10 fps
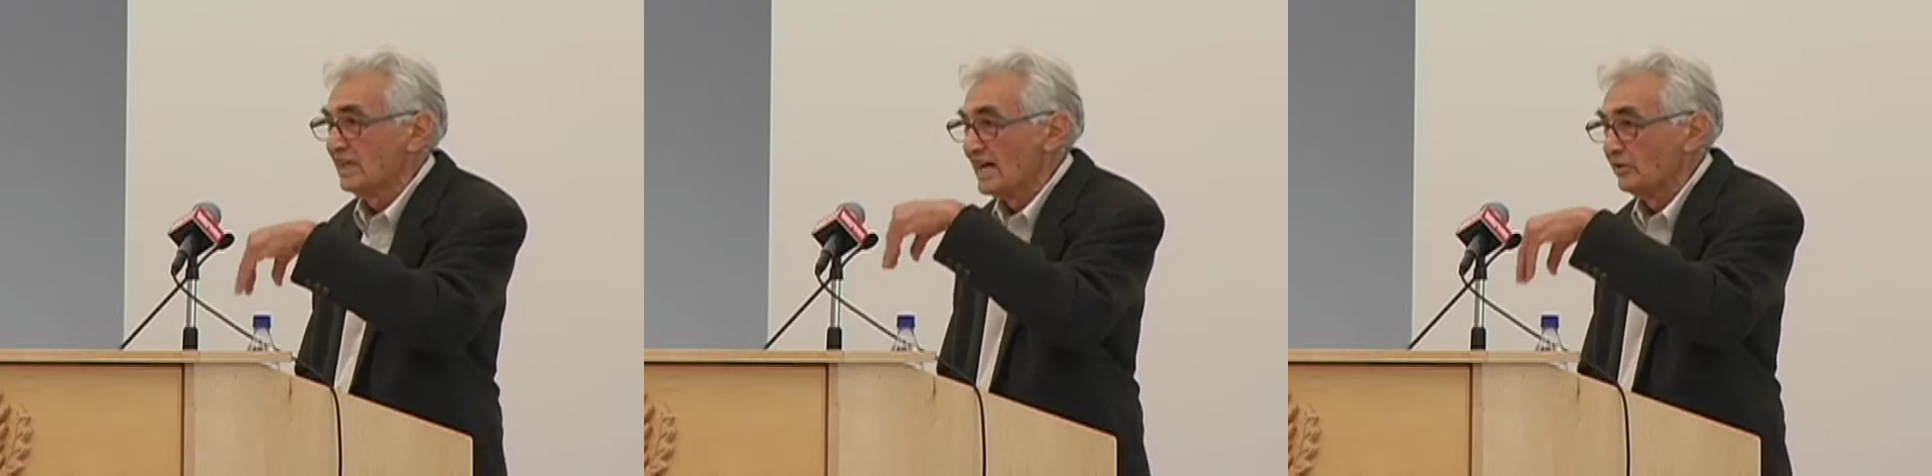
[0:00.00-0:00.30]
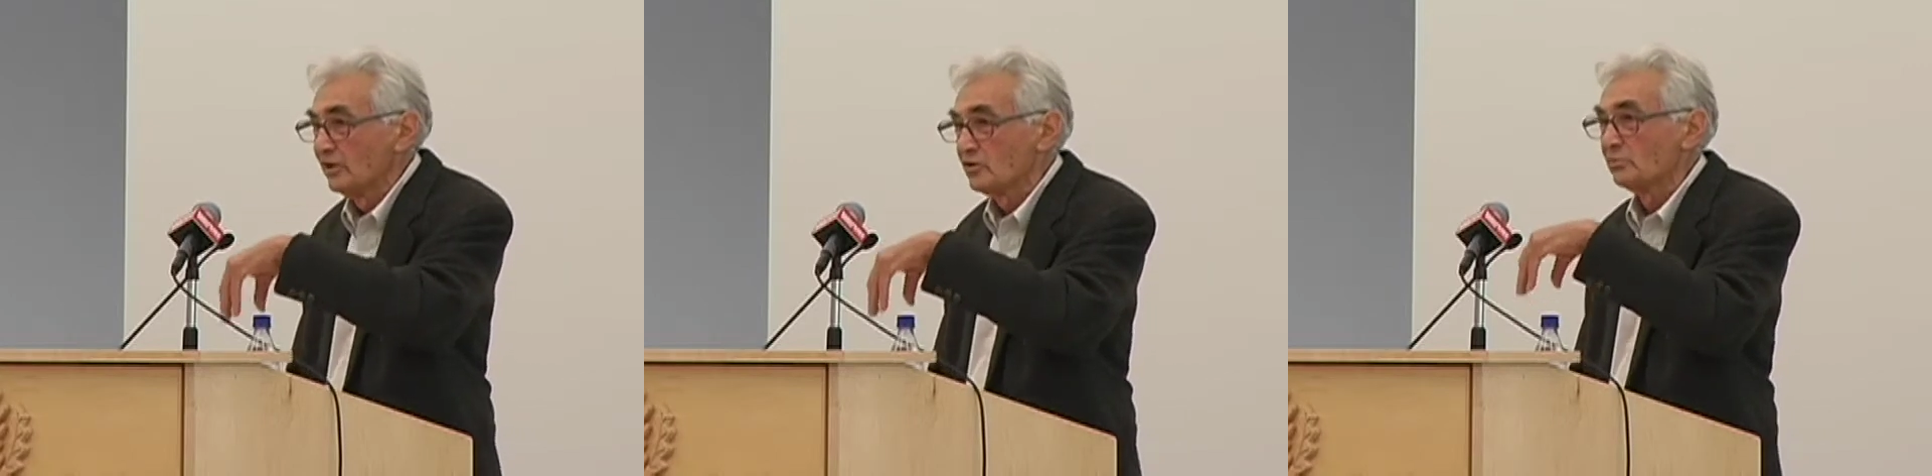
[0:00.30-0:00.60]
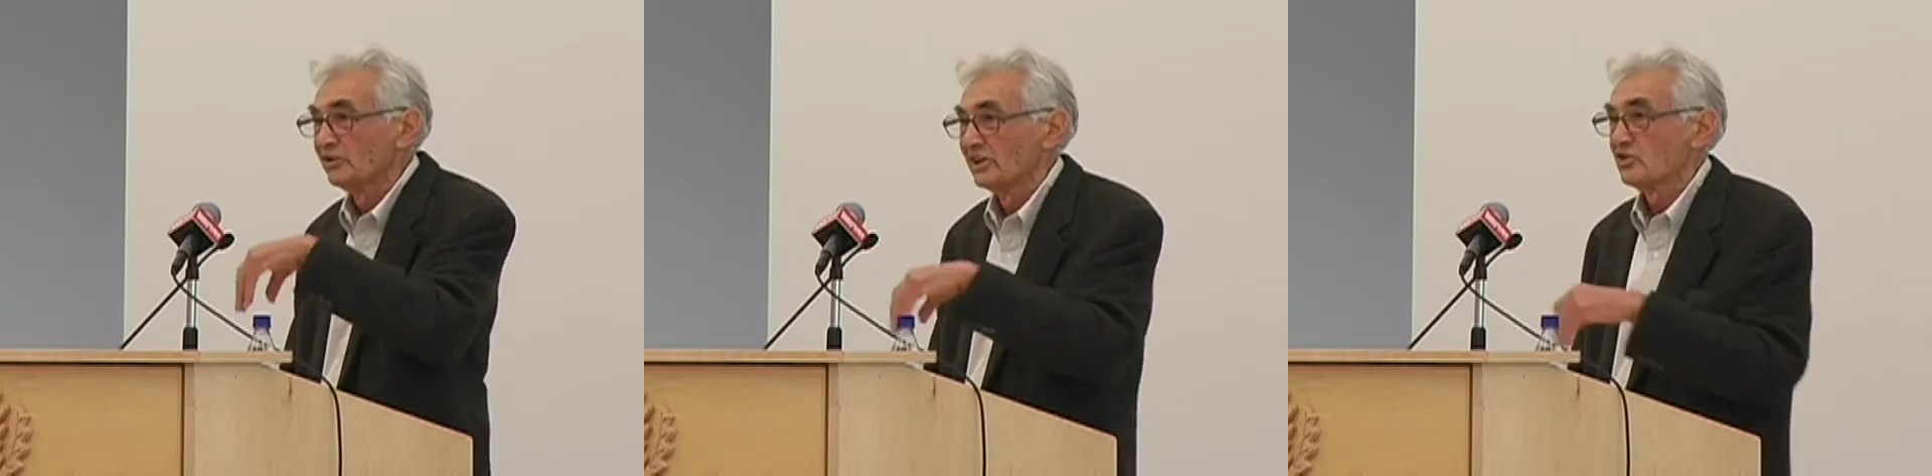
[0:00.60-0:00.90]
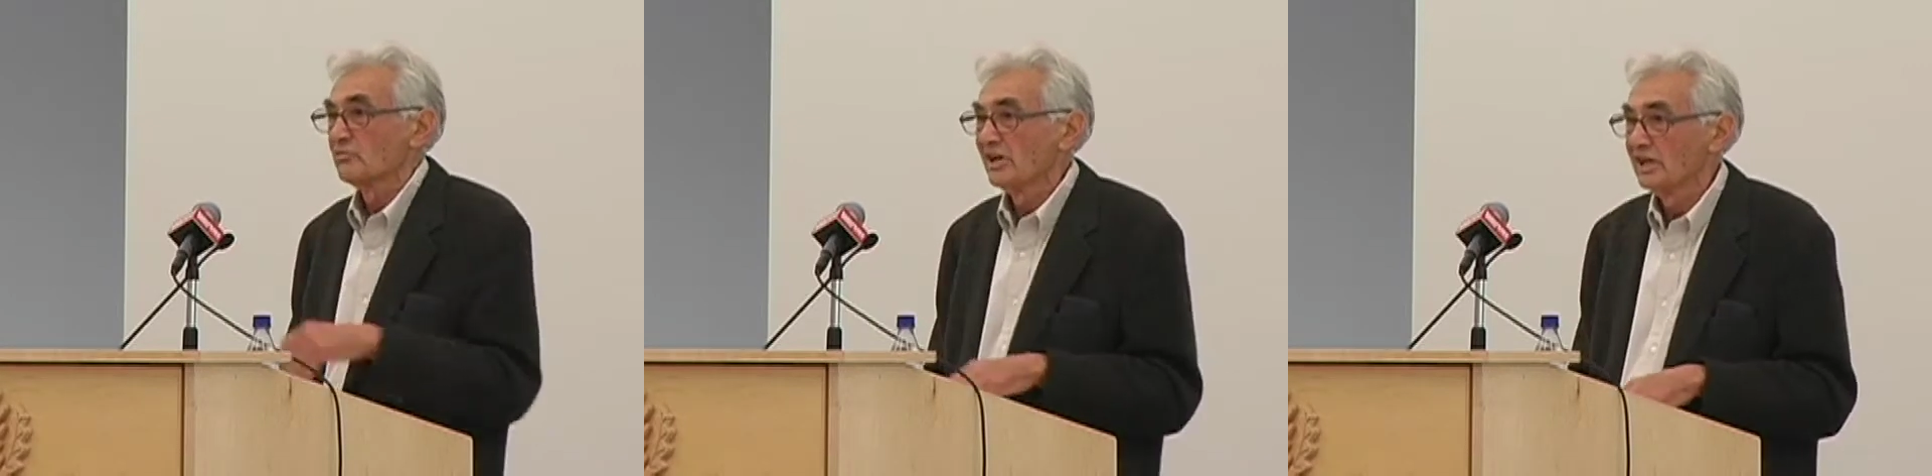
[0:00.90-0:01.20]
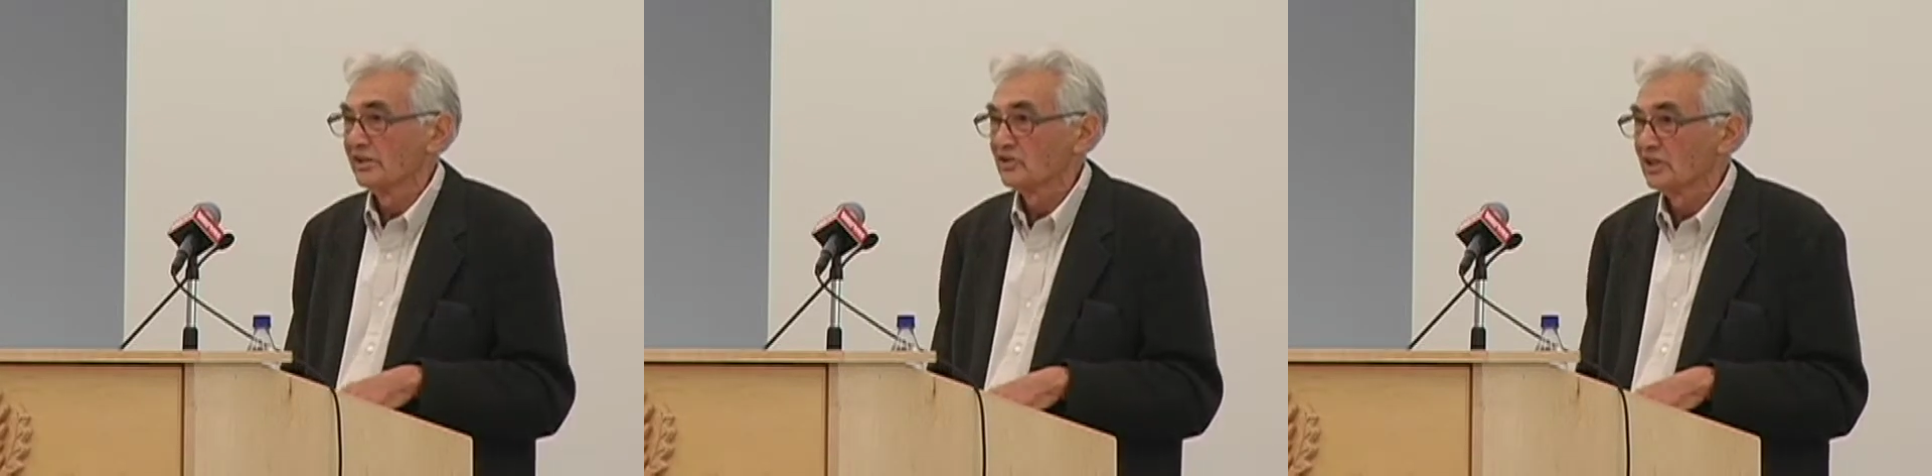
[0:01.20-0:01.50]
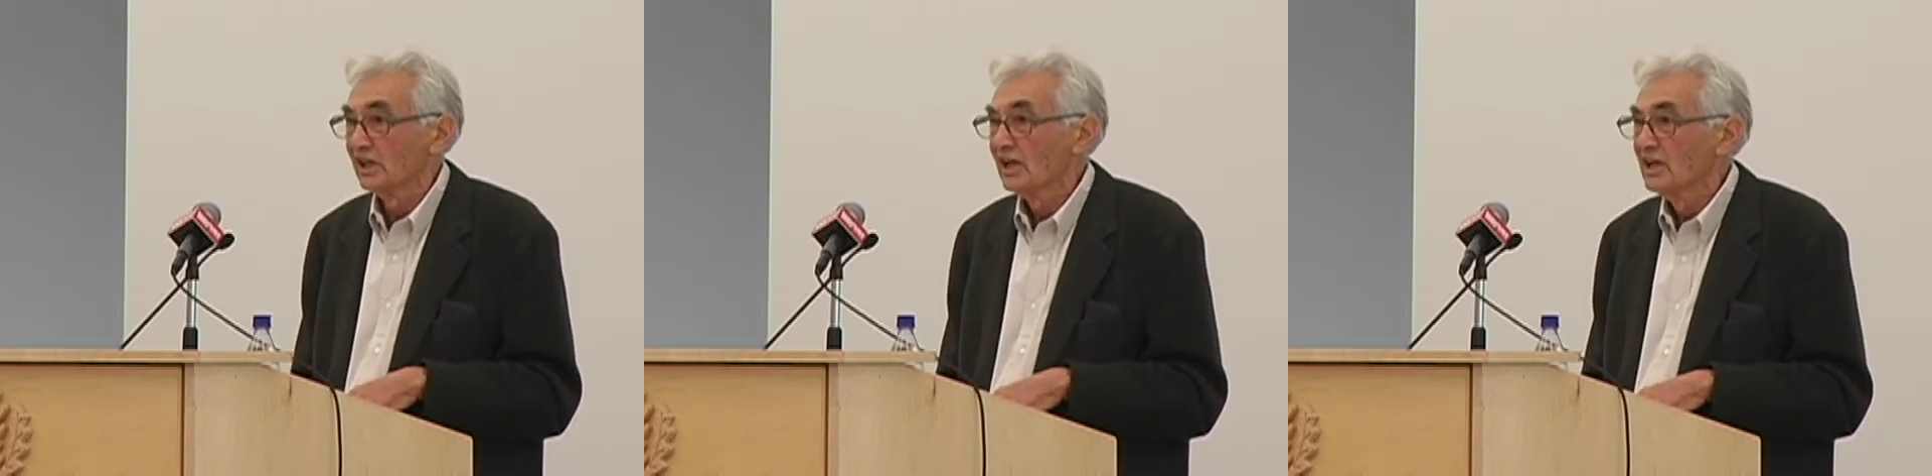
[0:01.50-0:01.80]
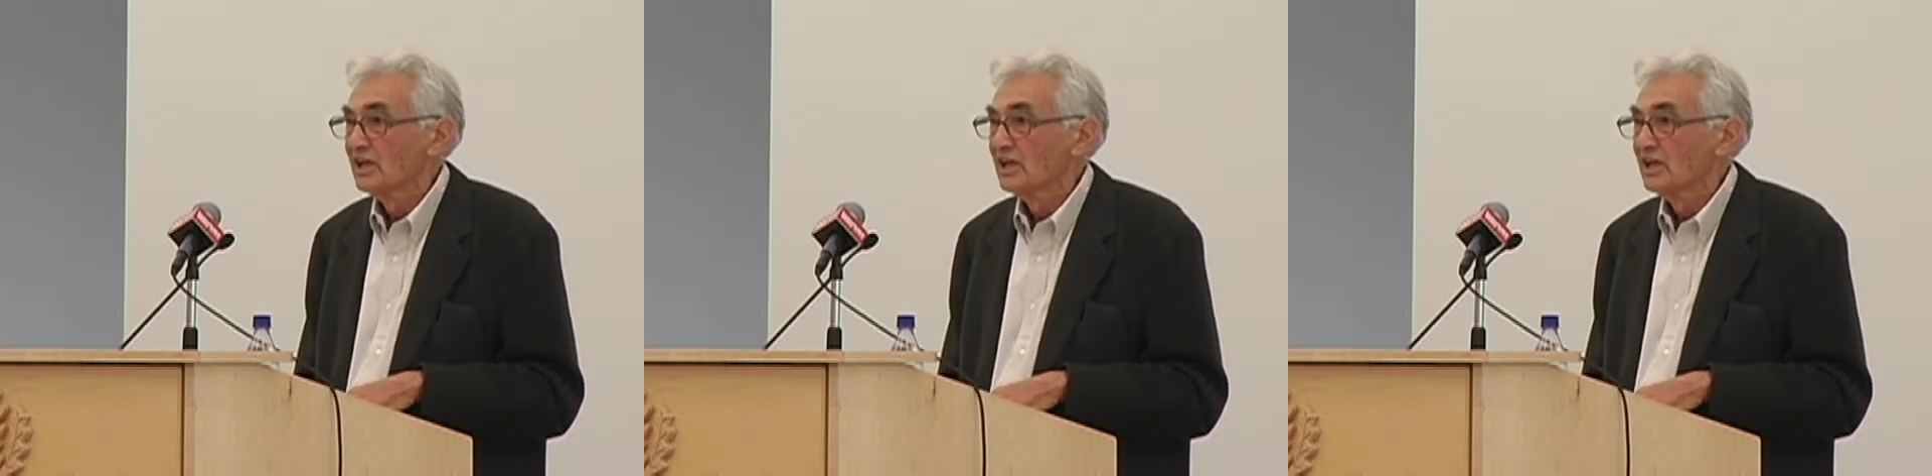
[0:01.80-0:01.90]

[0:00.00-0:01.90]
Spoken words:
down into present policy,